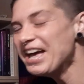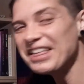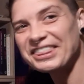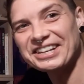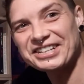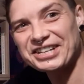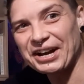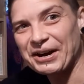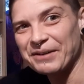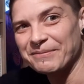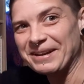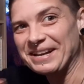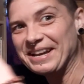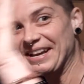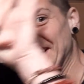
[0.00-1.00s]
They're showing
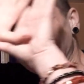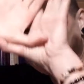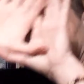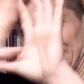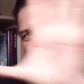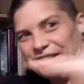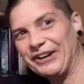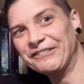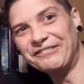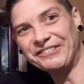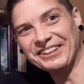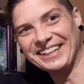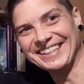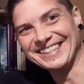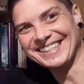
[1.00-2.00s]
me
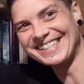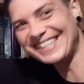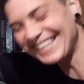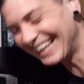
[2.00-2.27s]
confidence